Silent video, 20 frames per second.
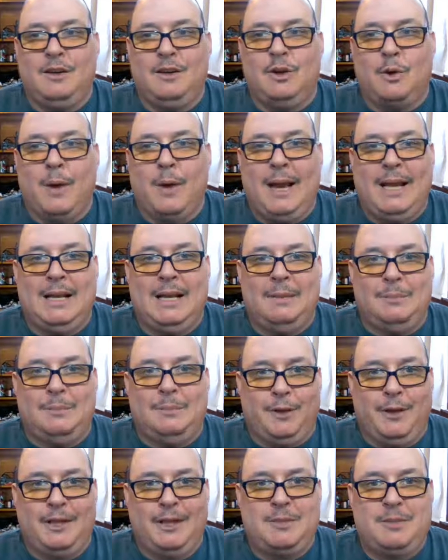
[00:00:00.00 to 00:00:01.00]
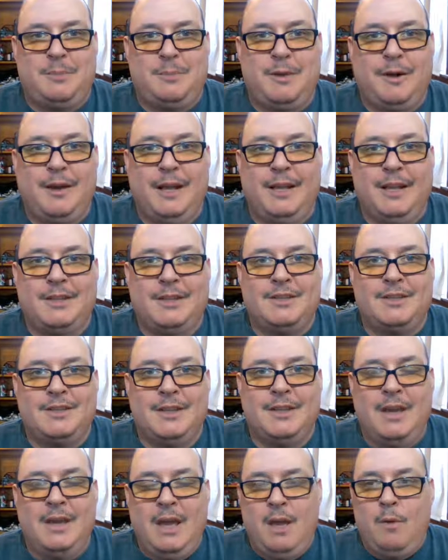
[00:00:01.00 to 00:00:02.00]
great employee
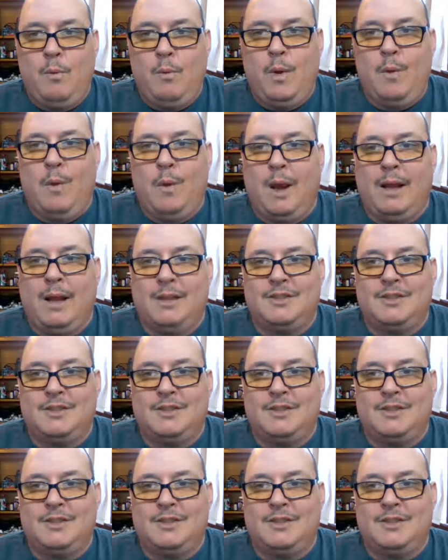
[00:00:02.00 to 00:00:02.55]
experience. We want